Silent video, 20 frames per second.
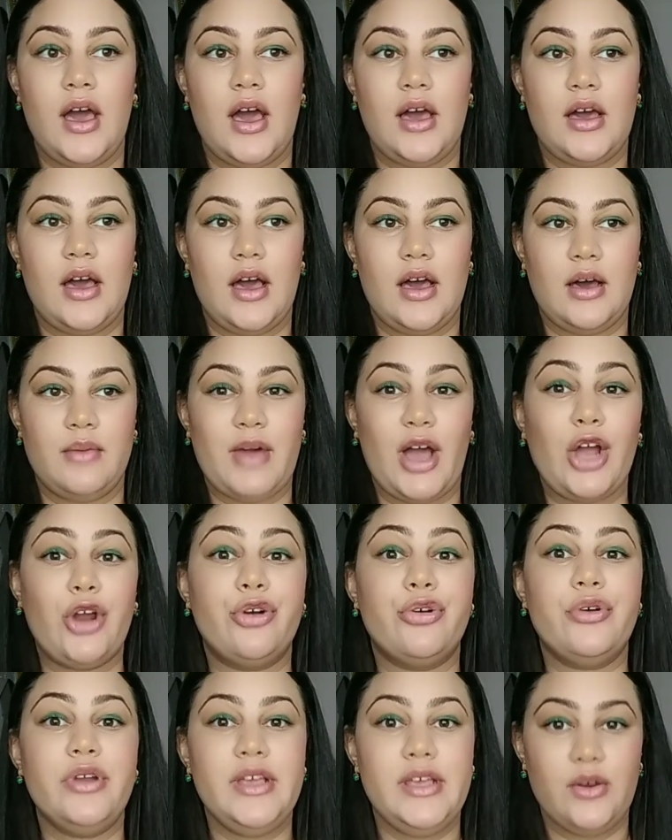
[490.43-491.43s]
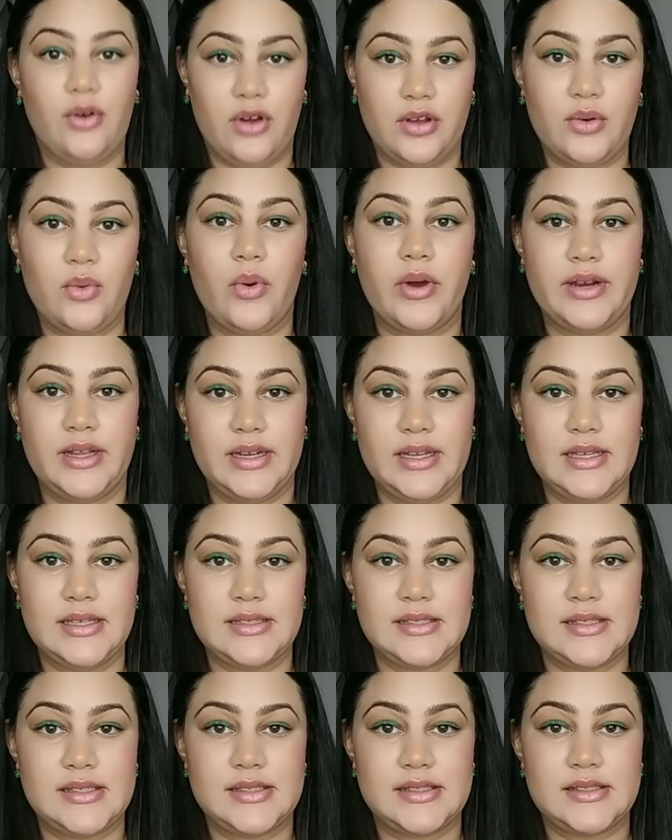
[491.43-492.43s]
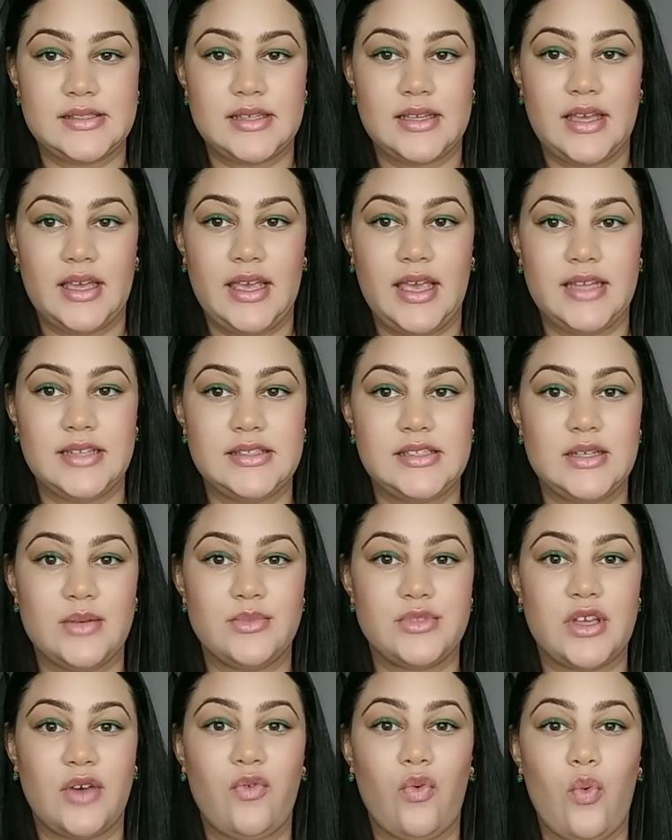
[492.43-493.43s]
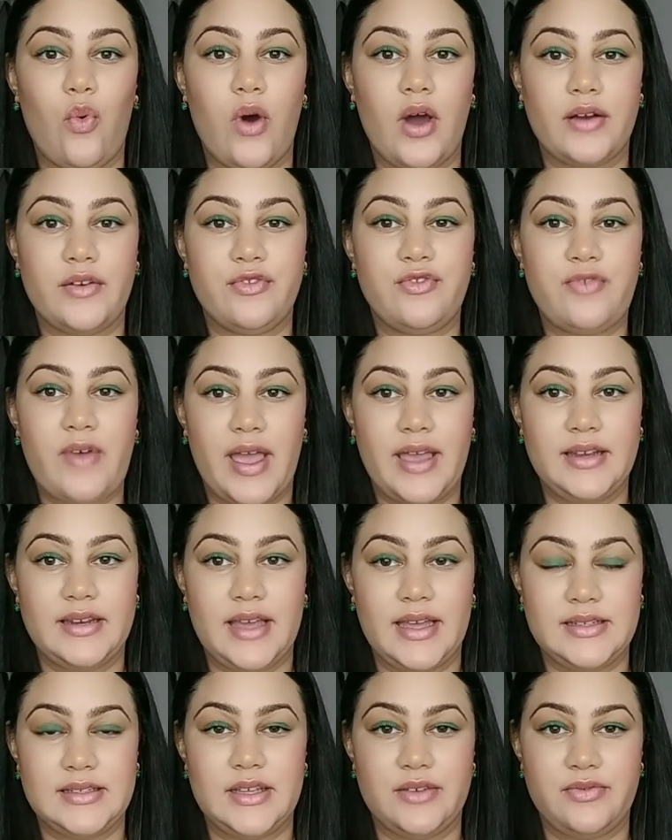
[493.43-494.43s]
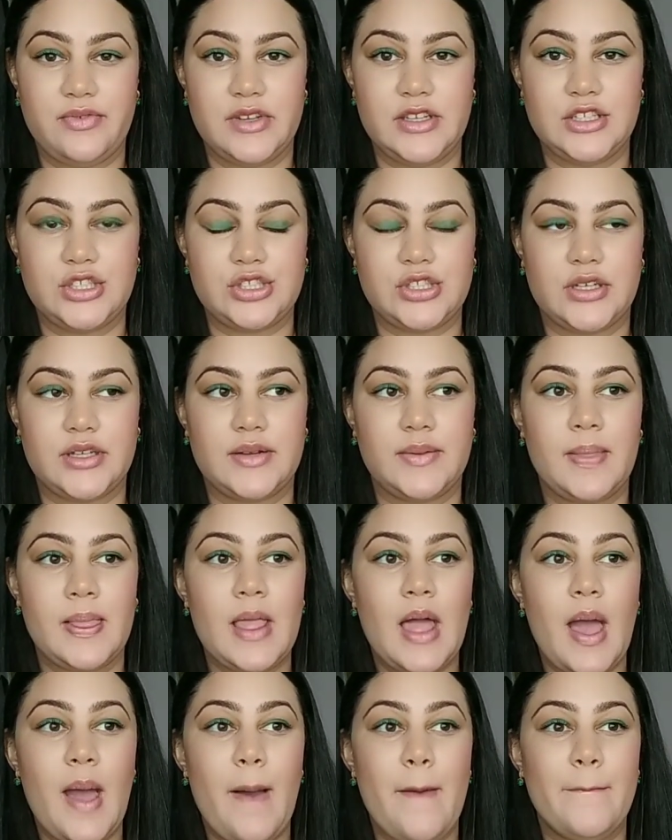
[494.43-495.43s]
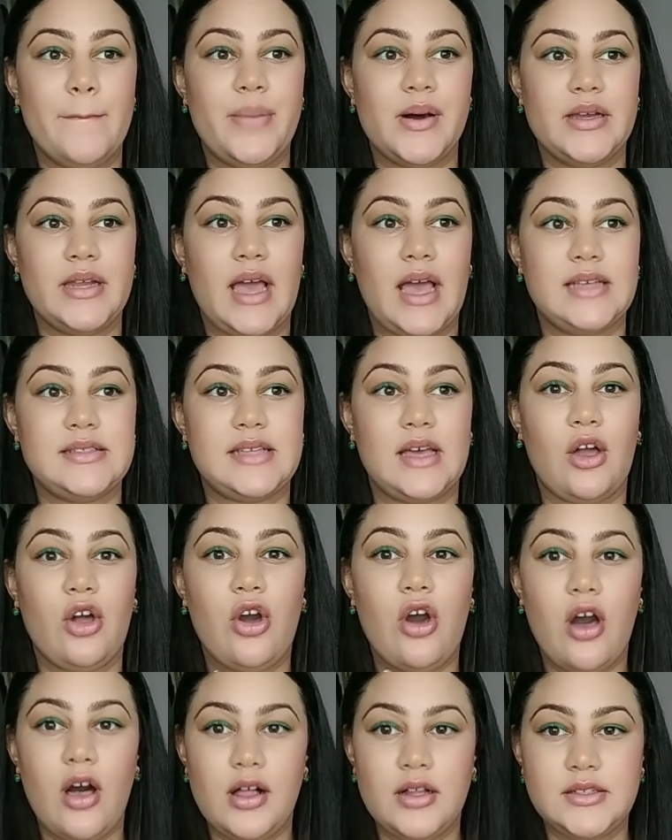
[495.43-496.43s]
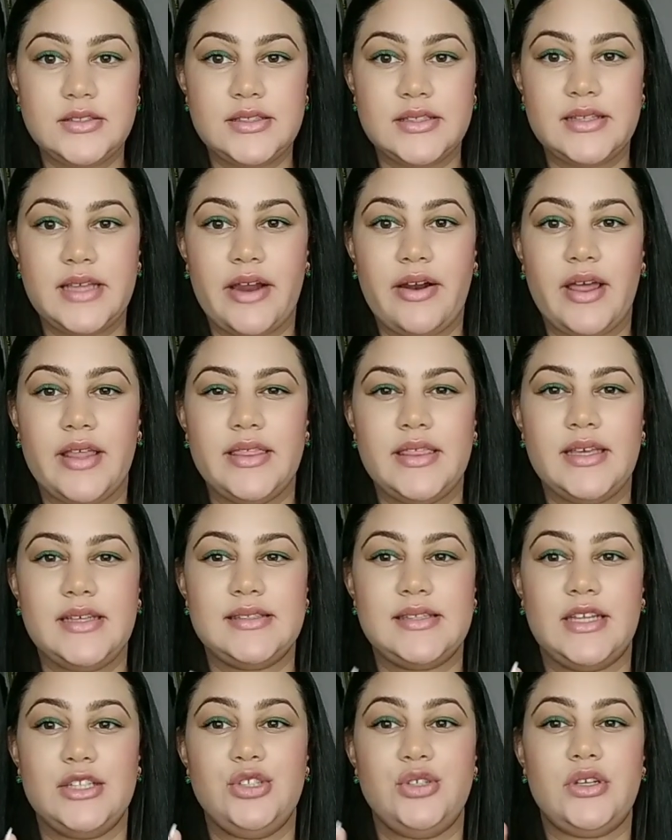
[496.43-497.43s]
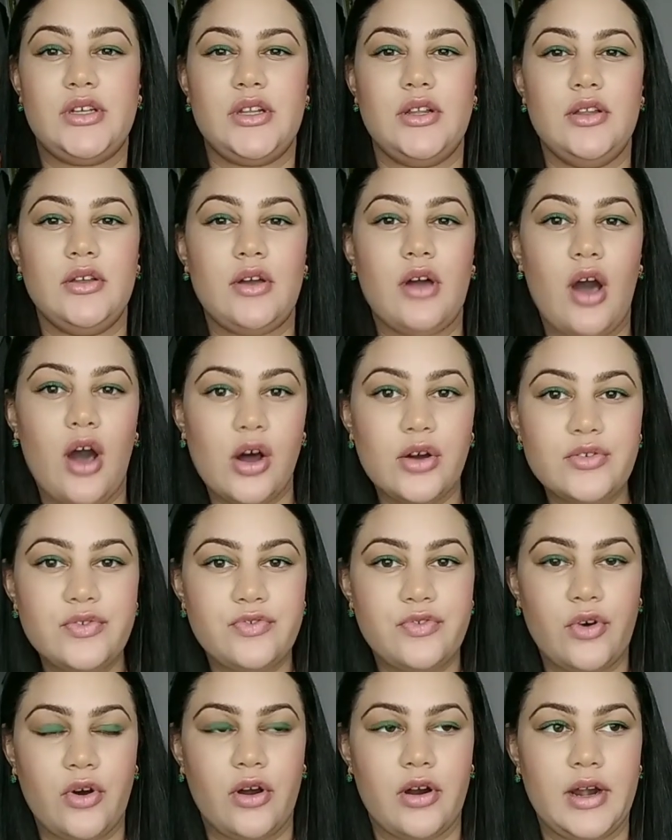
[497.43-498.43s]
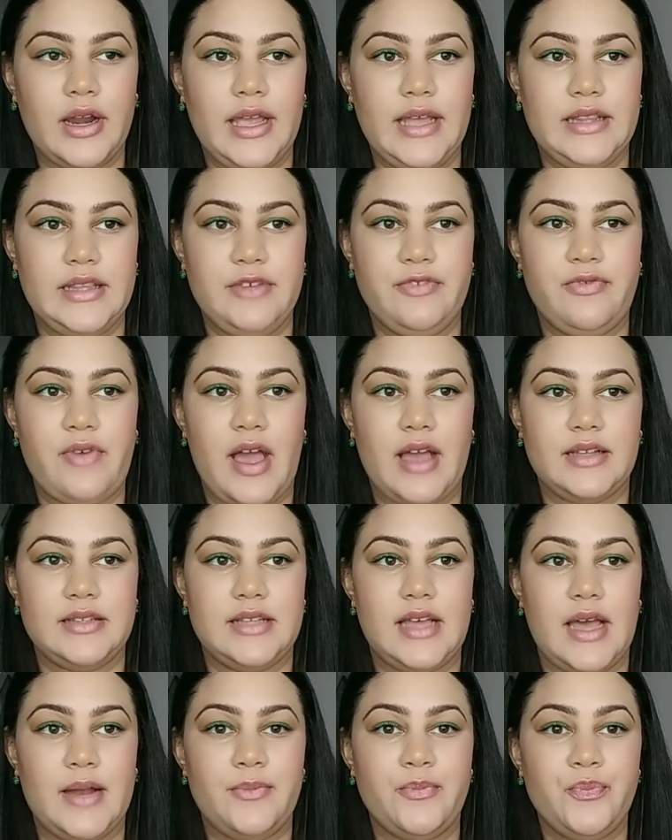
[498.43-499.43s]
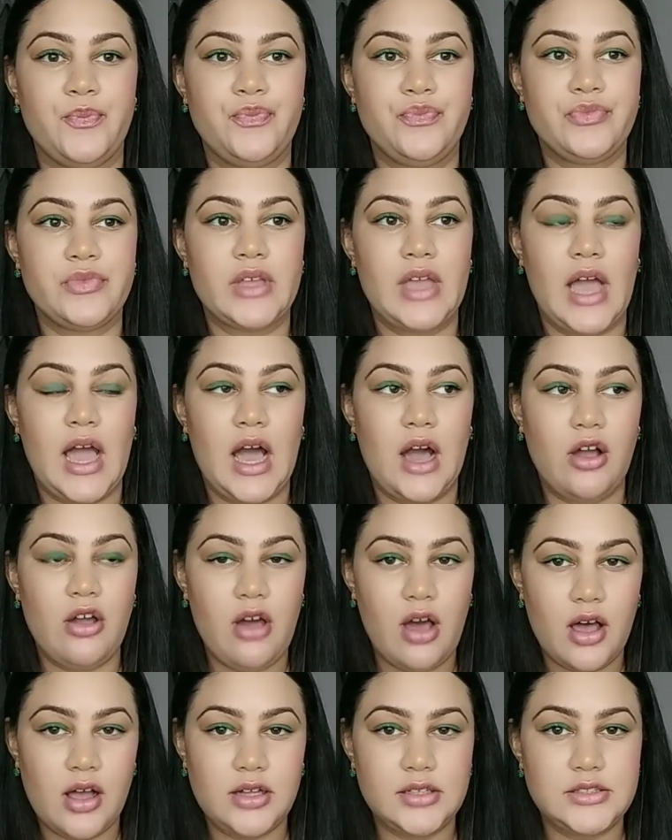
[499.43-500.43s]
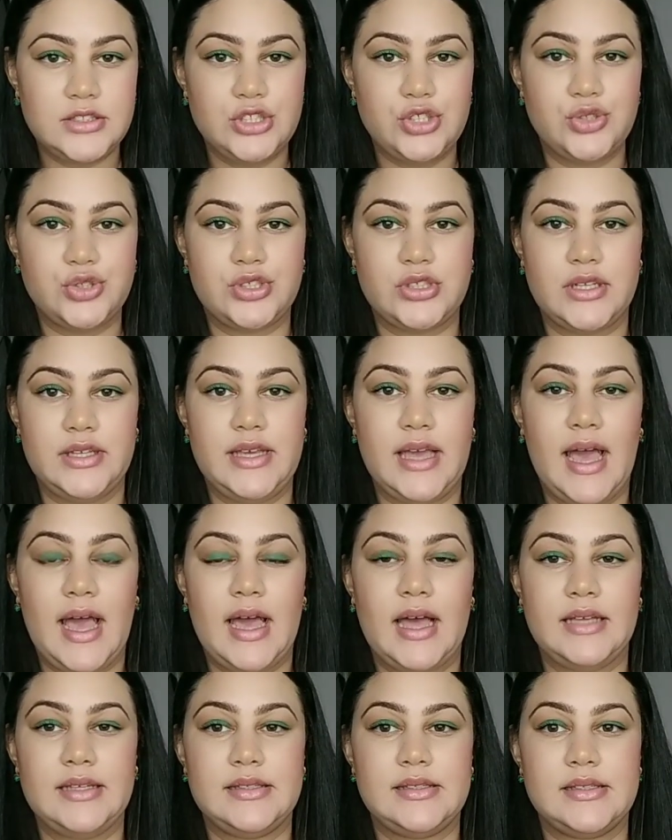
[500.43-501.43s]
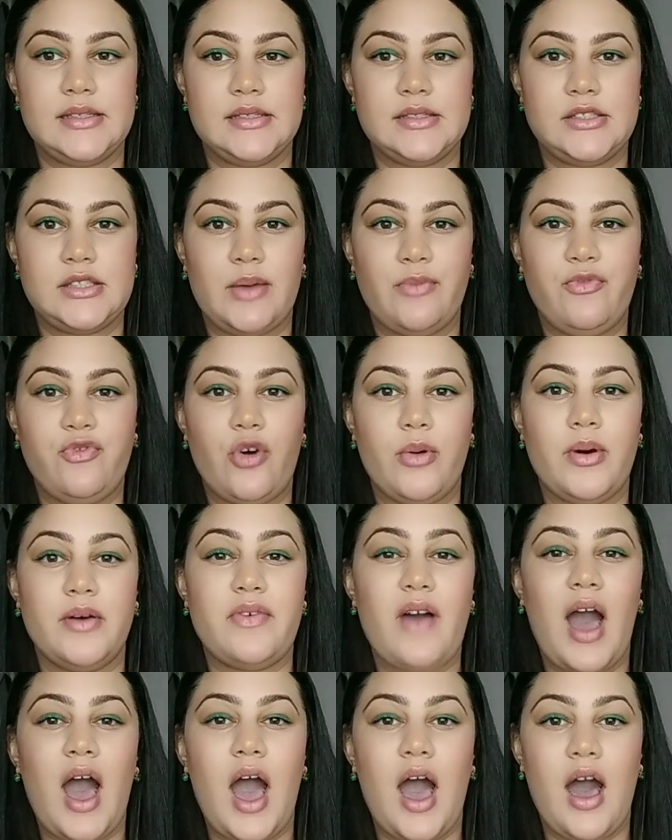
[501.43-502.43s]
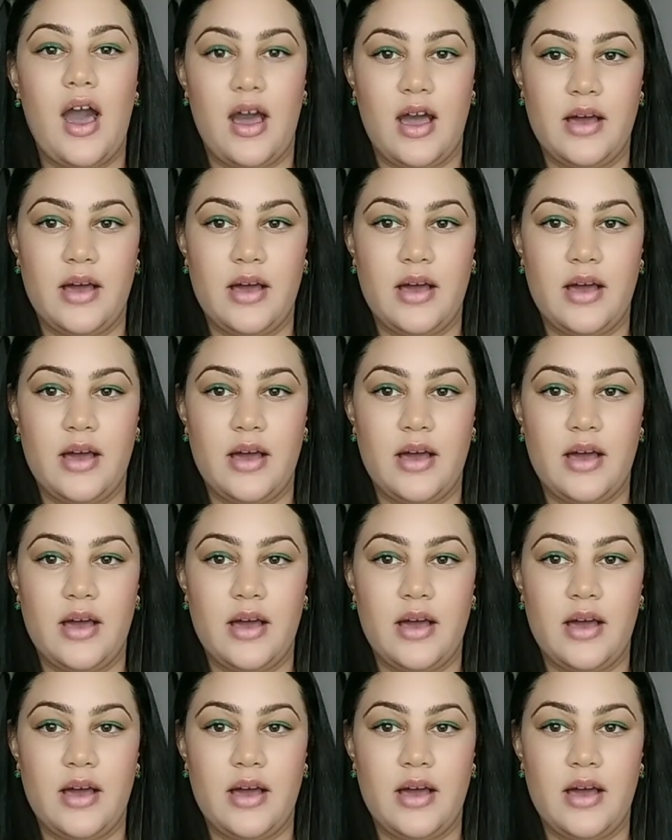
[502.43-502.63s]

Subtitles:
agree on what it is in terms of one finite definition. But as a cult, there are things that you could look out for in the fact that a cult usually has some form of harm